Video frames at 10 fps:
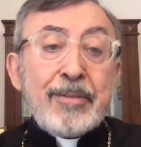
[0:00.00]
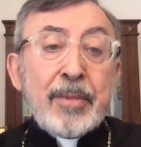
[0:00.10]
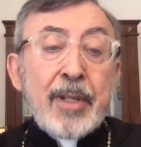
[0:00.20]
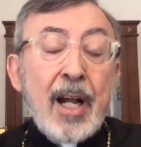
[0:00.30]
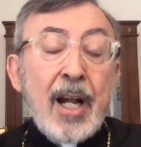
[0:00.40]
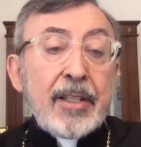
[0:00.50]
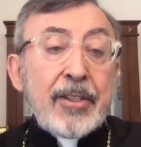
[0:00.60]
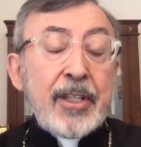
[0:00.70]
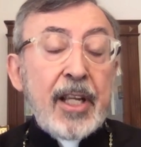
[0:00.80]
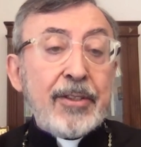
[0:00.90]
I
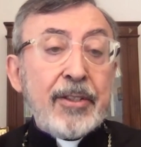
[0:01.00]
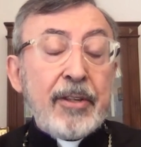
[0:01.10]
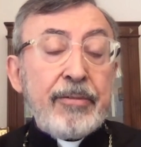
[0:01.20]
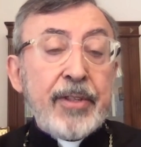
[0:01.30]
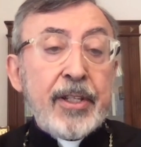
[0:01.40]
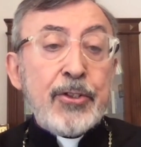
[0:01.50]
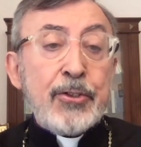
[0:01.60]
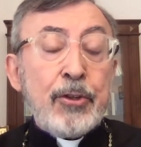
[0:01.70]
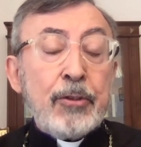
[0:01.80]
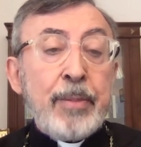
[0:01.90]
created a very
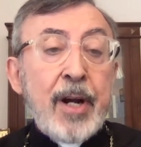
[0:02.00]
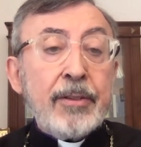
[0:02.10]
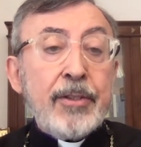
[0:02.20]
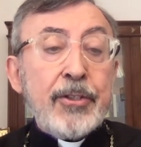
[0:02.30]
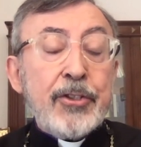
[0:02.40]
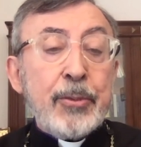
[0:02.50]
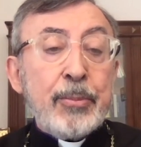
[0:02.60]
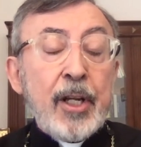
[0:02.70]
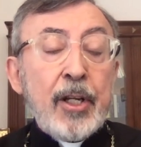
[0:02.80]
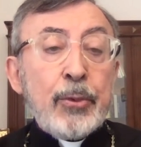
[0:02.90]
strong partnership
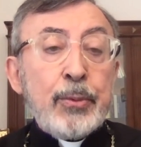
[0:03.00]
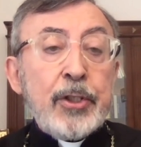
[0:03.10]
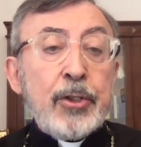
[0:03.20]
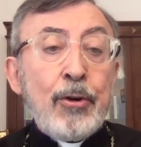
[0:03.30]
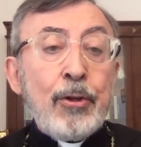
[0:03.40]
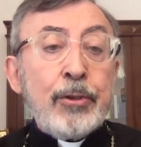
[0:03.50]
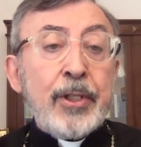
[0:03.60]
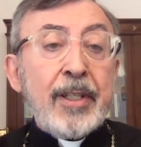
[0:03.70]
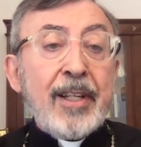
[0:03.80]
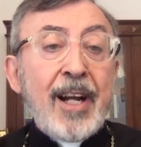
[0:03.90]
with all
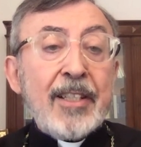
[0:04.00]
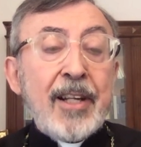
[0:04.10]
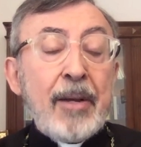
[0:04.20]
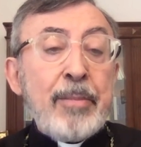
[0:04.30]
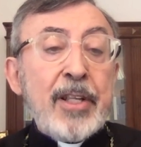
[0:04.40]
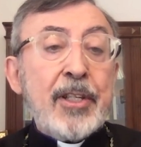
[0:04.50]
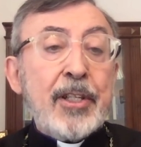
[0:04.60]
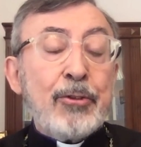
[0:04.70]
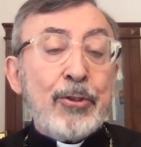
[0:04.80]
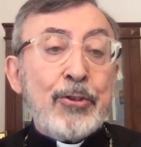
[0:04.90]
the
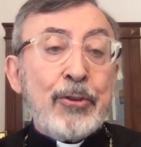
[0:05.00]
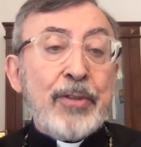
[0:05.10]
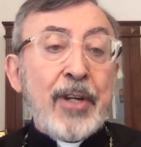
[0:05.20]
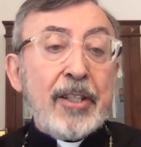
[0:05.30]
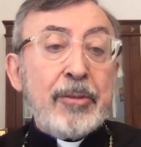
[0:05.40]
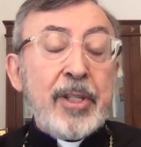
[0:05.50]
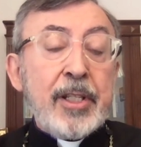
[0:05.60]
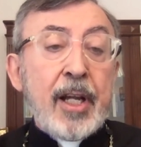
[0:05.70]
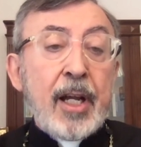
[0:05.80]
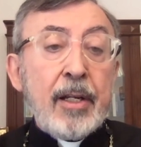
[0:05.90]
ambassadors of
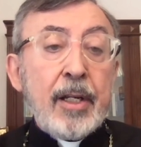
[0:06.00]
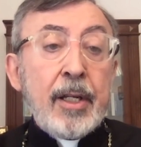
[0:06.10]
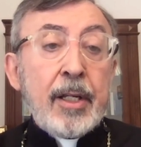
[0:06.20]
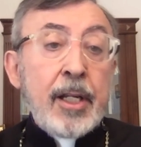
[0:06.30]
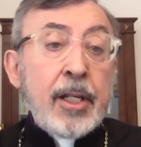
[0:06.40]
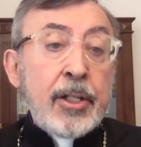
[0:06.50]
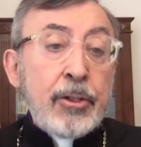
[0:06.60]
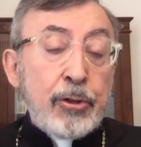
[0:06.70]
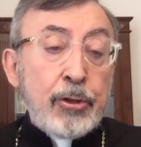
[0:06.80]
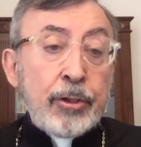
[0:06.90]
Armenia in
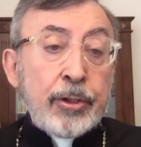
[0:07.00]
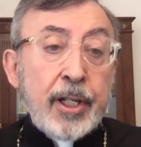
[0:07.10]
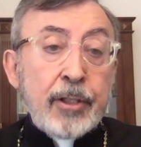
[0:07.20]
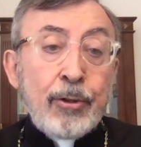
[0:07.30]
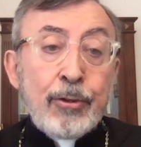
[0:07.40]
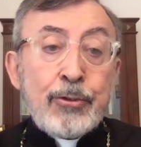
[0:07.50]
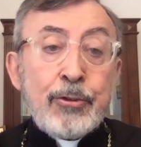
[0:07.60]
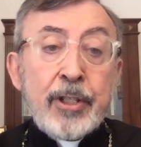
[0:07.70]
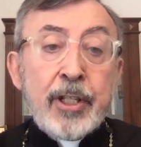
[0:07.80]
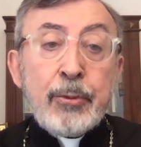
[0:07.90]
New York and also
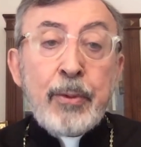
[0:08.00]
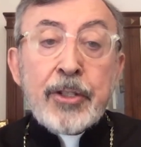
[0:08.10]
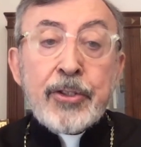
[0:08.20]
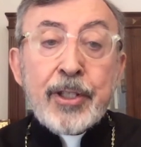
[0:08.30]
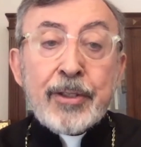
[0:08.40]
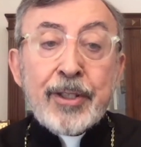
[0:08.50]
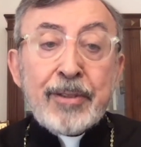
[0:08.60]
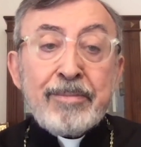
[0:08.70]
in Washington.